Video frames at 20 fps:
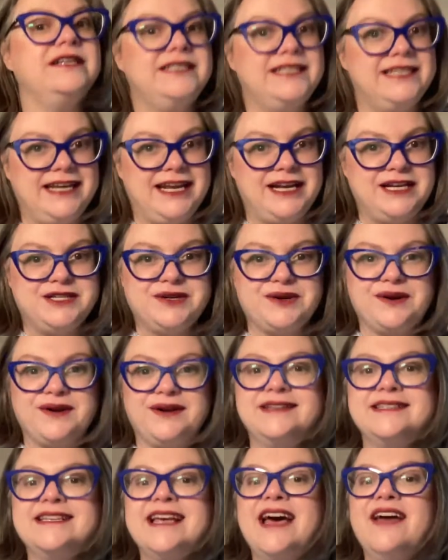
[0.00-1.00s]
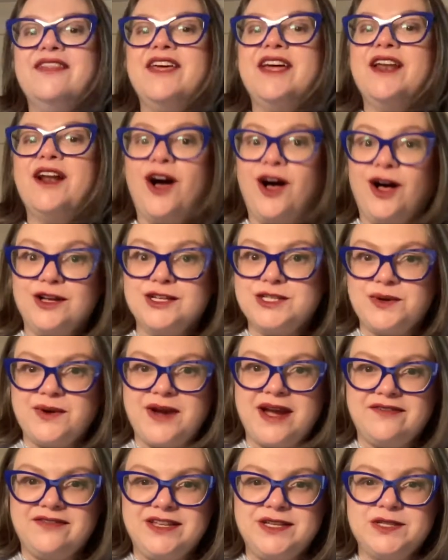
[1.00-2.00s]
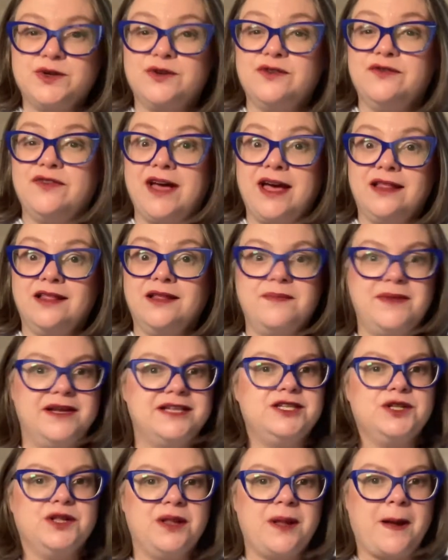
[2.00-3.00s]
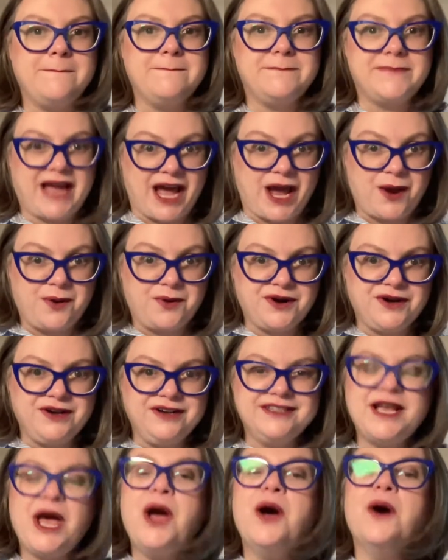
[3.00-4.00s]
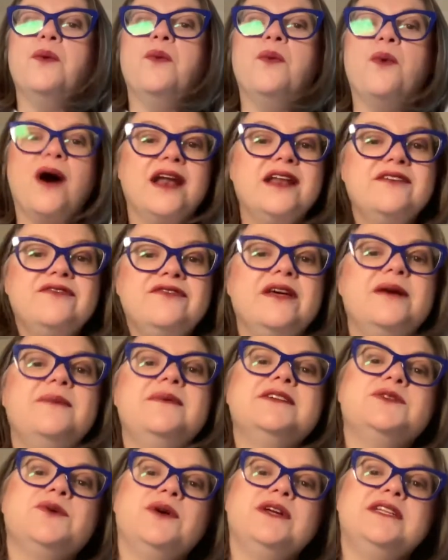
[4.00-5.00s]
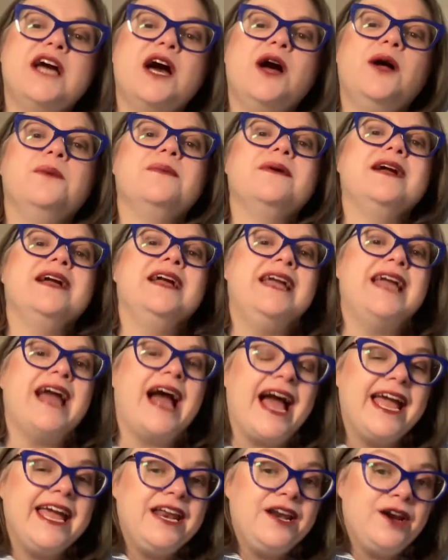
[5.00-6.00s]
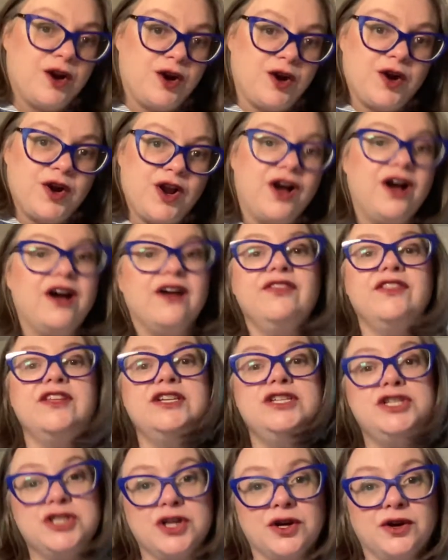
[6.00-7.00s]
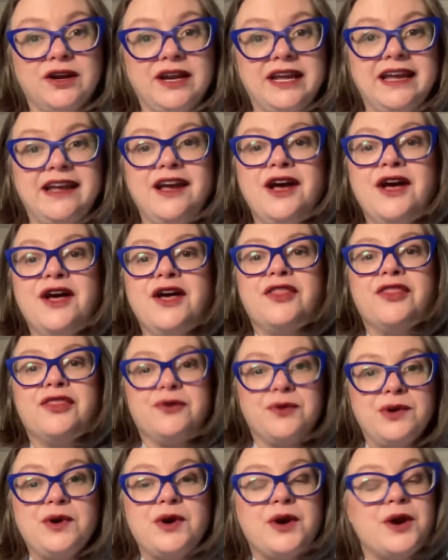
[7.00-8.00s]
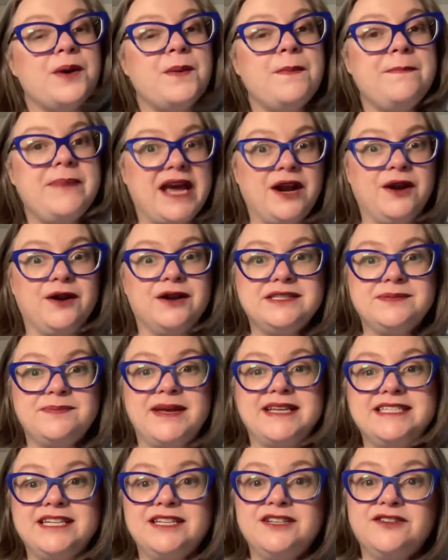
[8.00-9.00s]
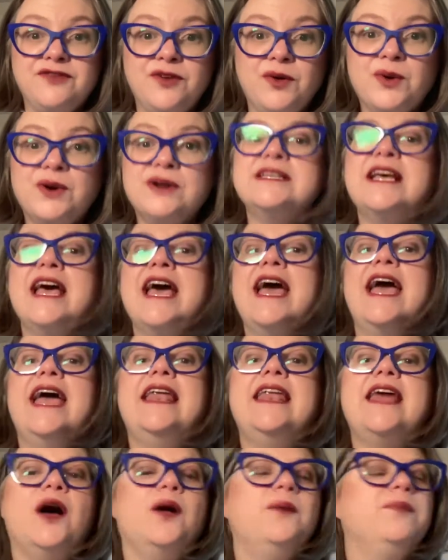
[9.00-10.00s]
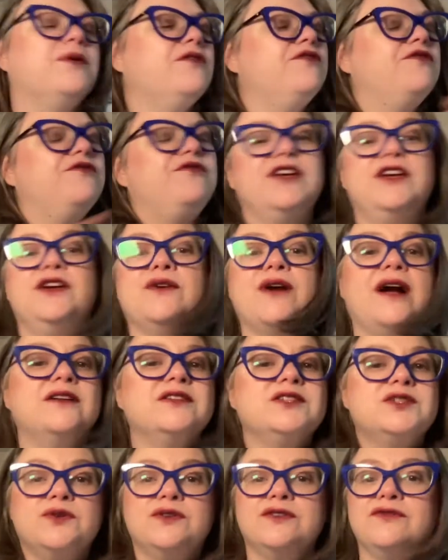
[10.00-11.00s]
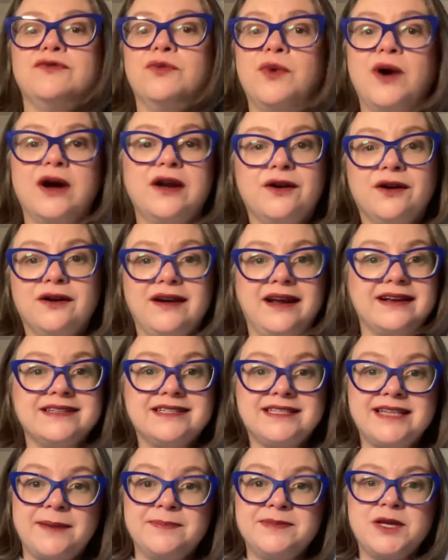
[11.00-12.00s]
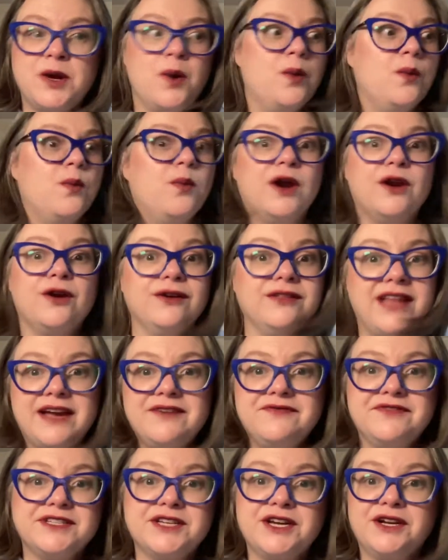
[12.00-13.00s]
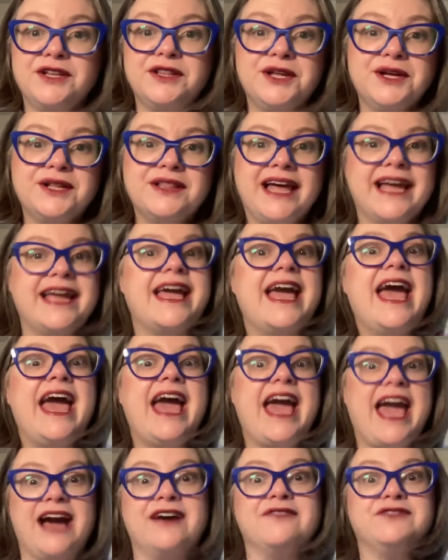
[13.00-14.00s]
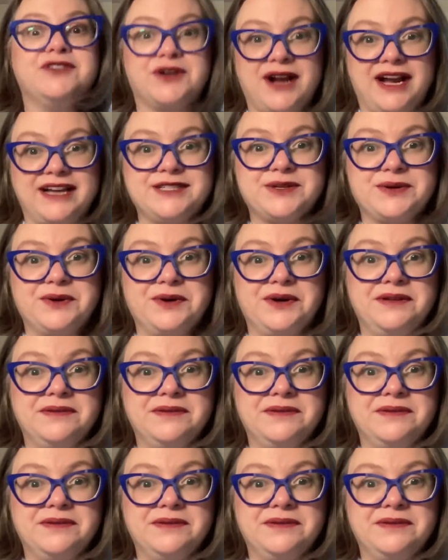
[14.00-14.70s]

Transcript: teenage girls that also have these sort of elemental powers. One of them is going to help guide her on the journey through her parents' messy divorce and help her figure out sort of what her next steps, what her life is going to look like after high school.